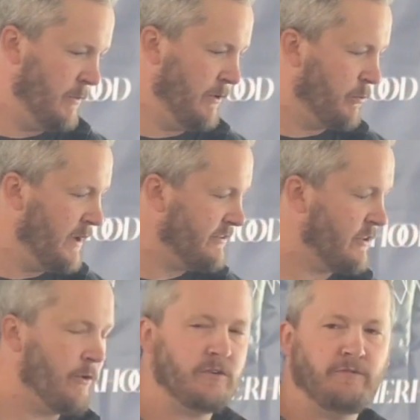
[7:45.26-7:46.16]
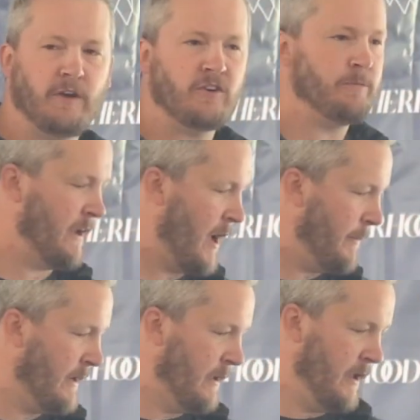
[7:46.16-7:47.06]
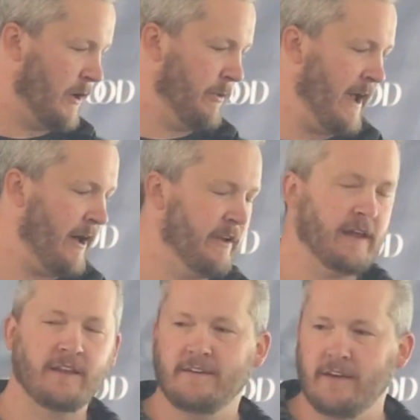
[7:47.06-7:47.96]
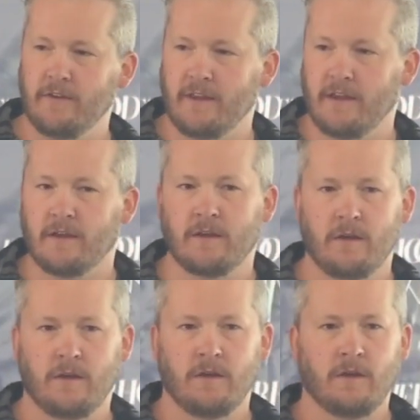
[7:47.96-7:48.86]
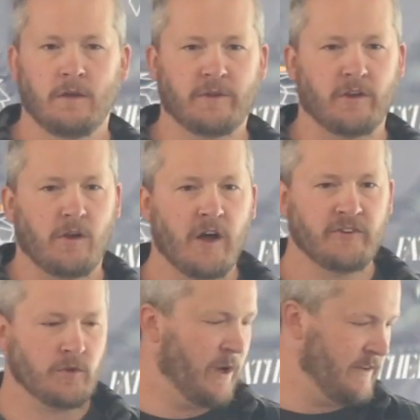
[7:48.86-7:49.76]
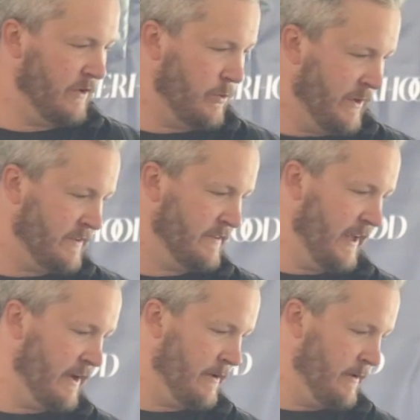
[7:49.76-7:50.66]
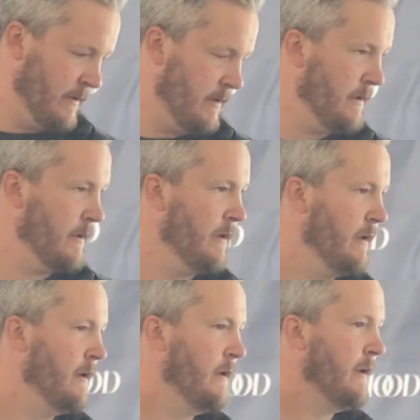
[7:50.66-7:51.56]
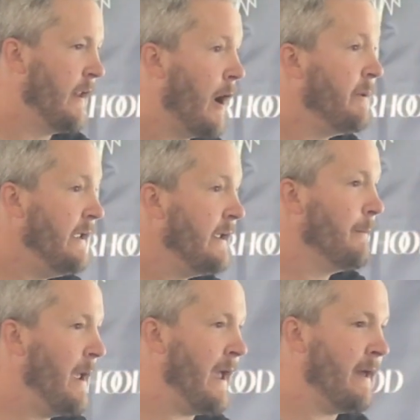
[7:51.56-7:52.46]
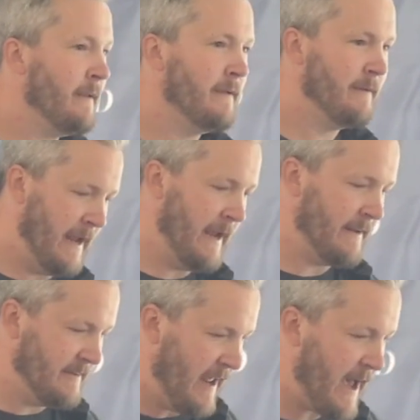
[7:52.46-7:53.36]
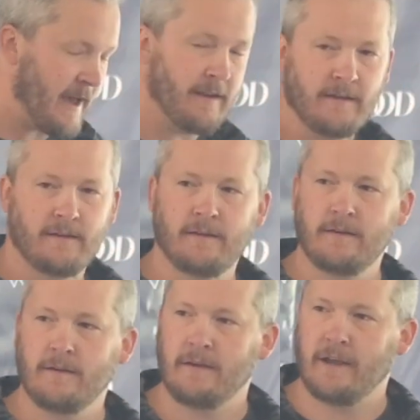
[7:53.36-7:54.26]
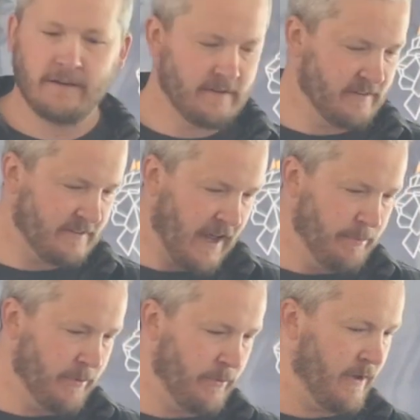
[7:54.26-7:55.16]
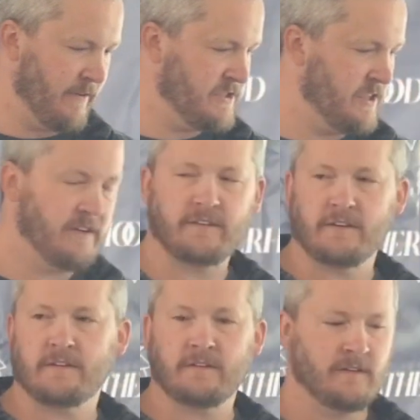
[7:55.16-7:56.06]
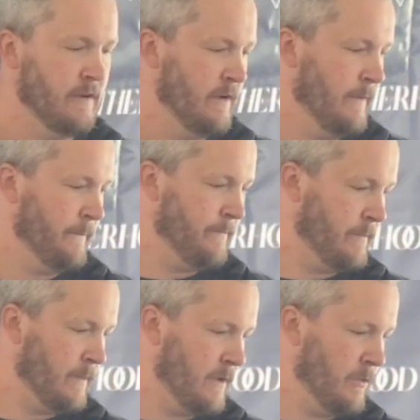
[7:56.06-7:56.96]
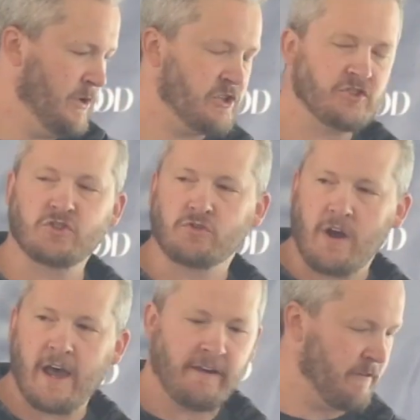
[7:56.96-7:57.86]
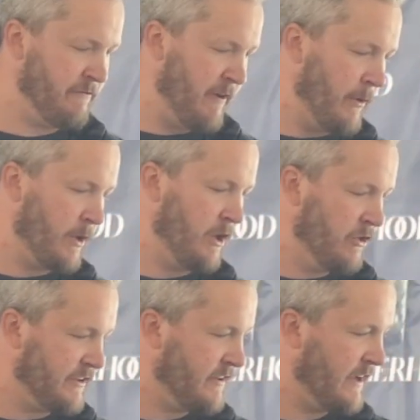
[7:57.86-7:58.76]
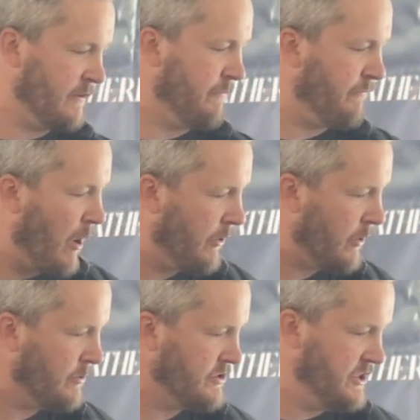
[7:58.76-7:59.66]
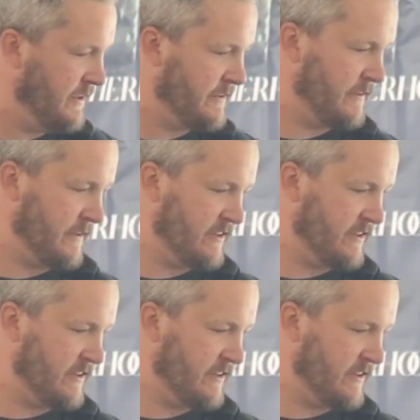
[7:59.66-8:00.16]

we risk those fears becoming a reality and dealing with the consequences later. Now, being a man and a dad, and a disciple of Jesus, we should strive to find what it looks like to follow Jesus,